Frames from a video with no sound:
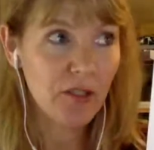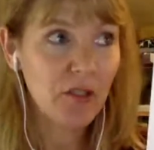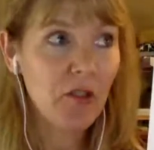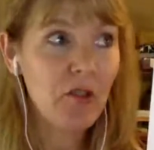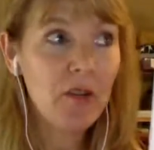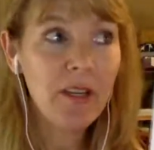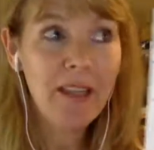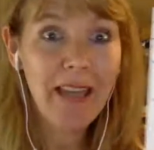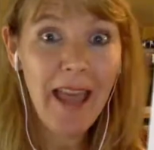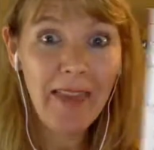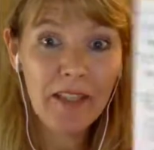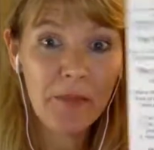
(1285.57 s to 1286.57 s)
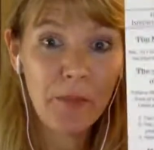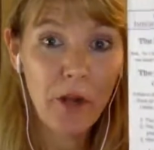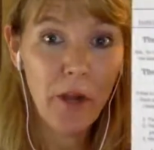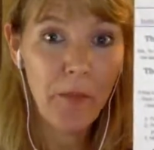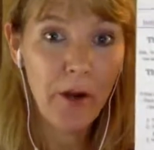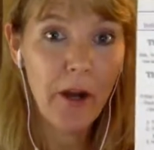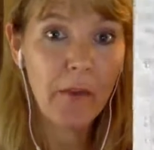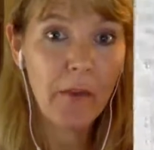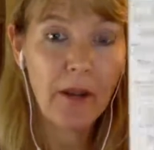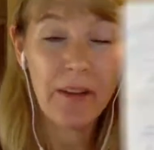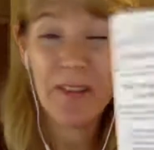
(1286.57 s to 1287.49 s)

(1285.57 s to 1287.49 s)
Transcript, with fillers: So you can get this bookmark about